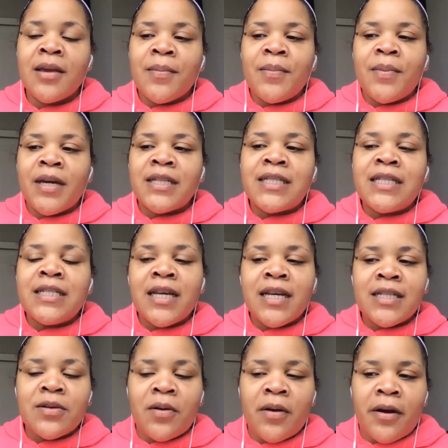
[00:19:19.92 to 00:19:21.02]
because he
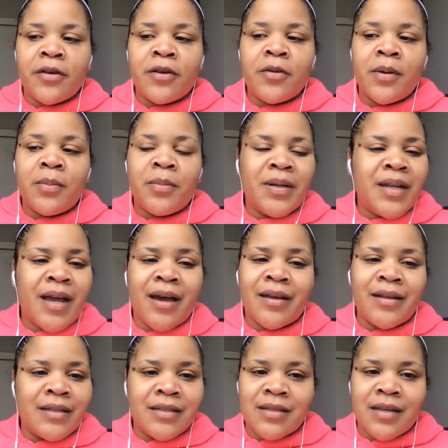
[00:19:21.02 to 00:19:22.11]
does argue it, but not
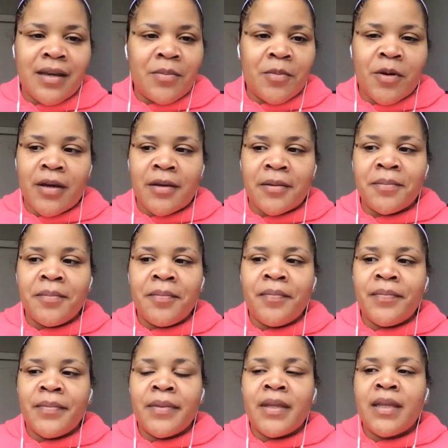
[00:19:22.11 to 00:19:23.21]
in the same way.
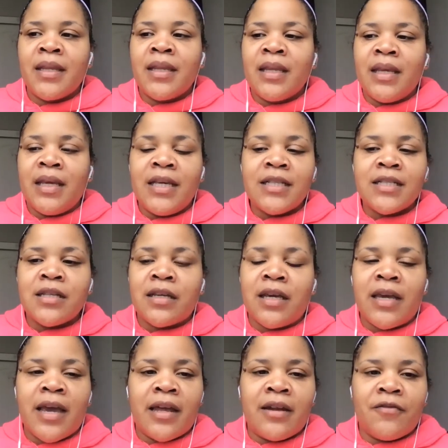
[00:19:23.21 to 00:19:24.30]
He's
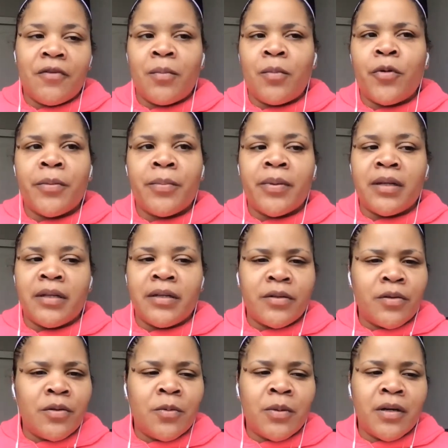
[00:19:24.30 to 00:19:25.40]
looking at it from more
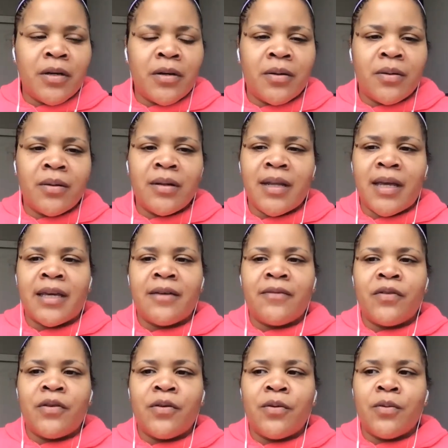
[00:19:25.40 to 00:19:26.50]
political will, like if
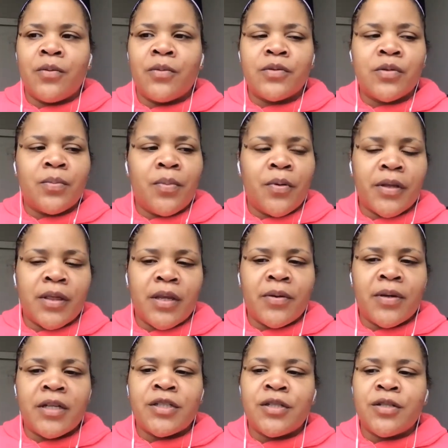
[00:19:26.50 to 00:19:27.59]
you support their
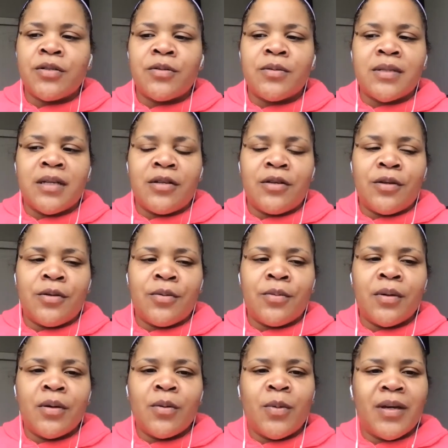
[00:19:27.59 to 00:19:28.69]
issues and you
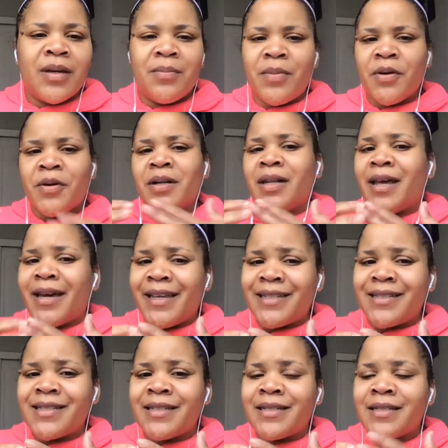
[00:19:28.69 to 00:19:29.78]
we can build
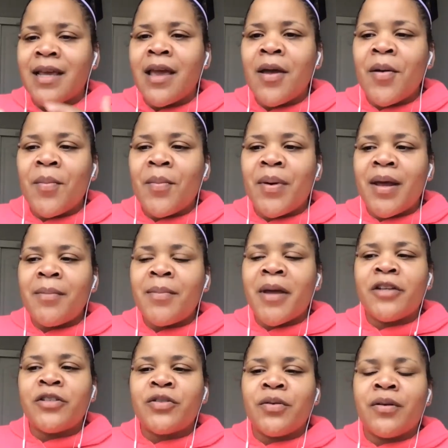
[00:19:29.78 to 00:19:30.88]
alliances, but I'm
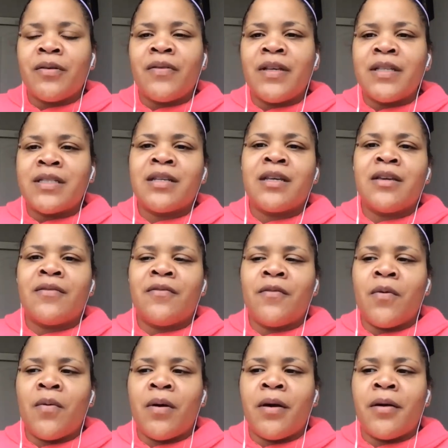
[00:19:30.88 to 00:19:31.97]
not sure if he's looking
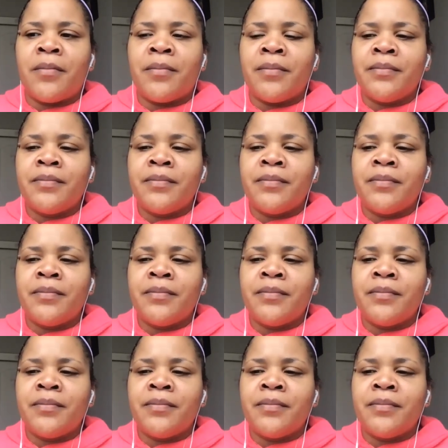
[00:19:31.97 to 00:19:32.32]
for